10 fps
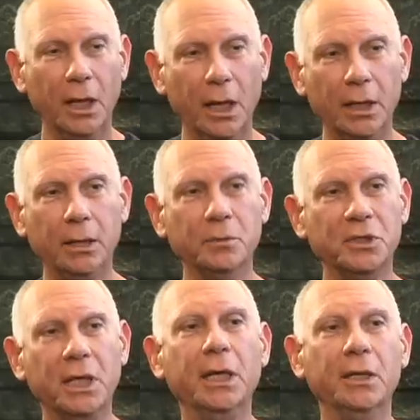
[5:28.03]
and him
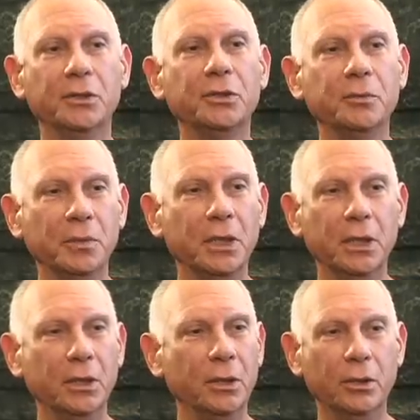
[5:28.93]
saying to
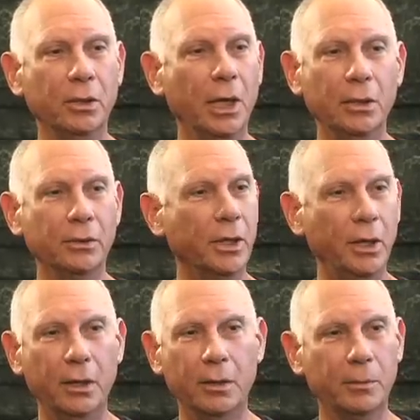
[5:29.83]
me, you know, I don't
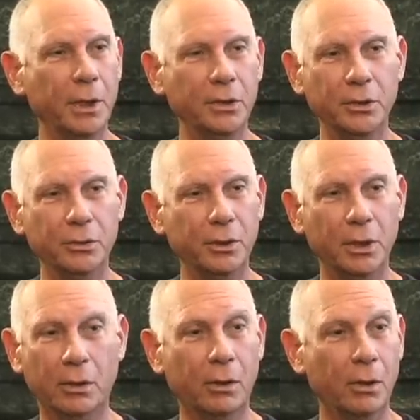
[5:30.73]
care about you
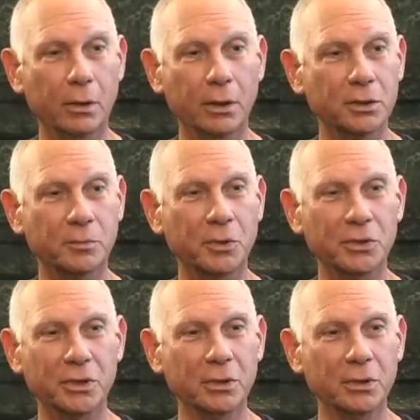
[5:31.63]
at all as a person.